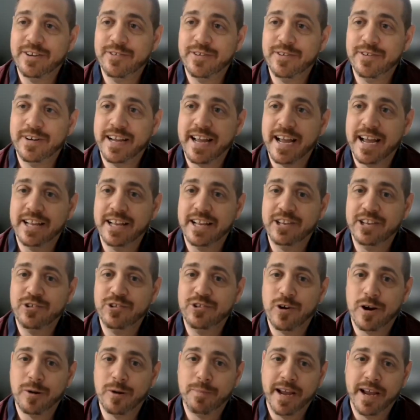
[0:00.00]
you again to our
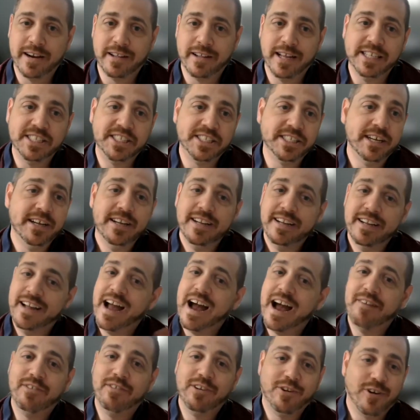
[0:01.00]
panelists.
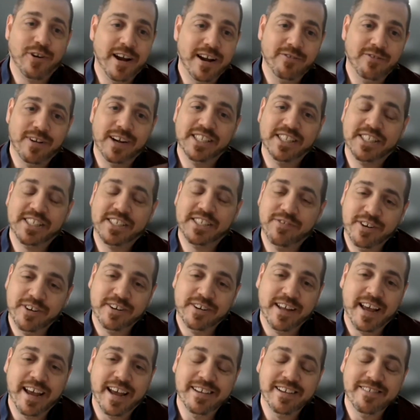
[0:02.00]
Have a great rest of your
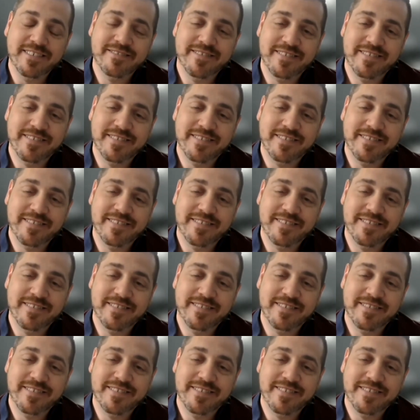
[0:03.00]
day.